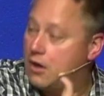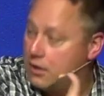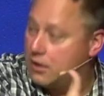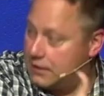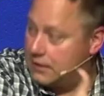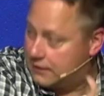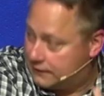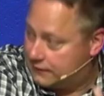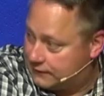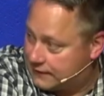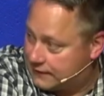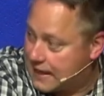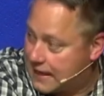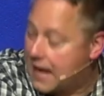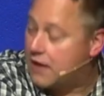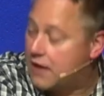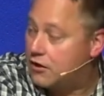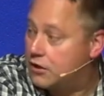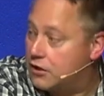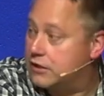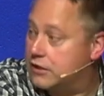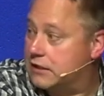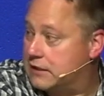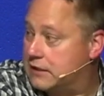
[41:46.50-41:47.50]
Is that
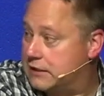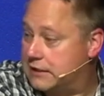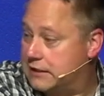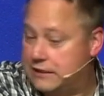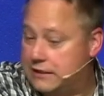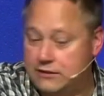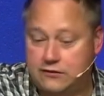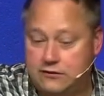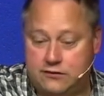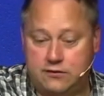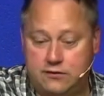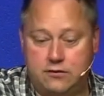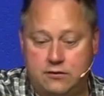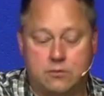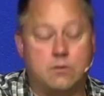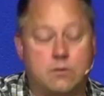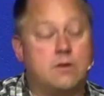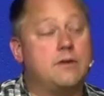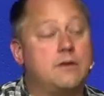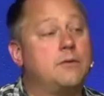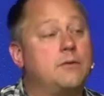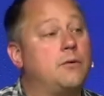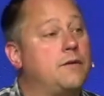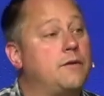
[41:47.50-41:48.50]
unclean too?
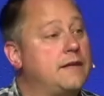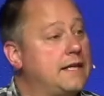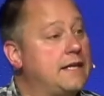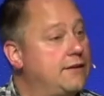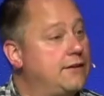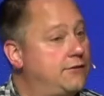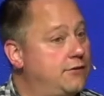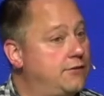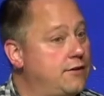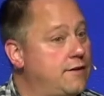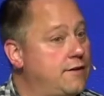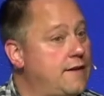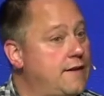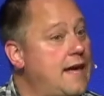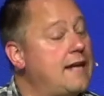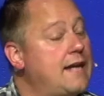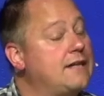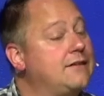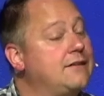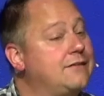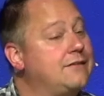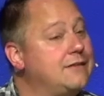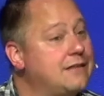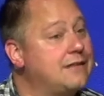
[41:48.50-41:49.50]
Well, the answer to that
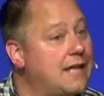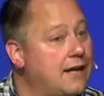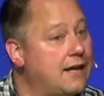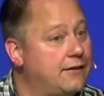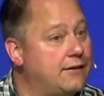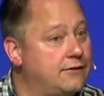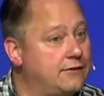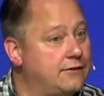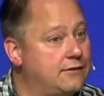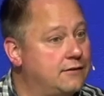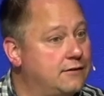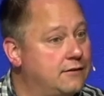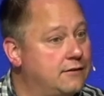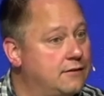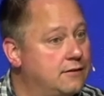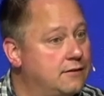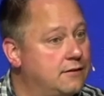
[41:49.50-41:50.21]
is yes.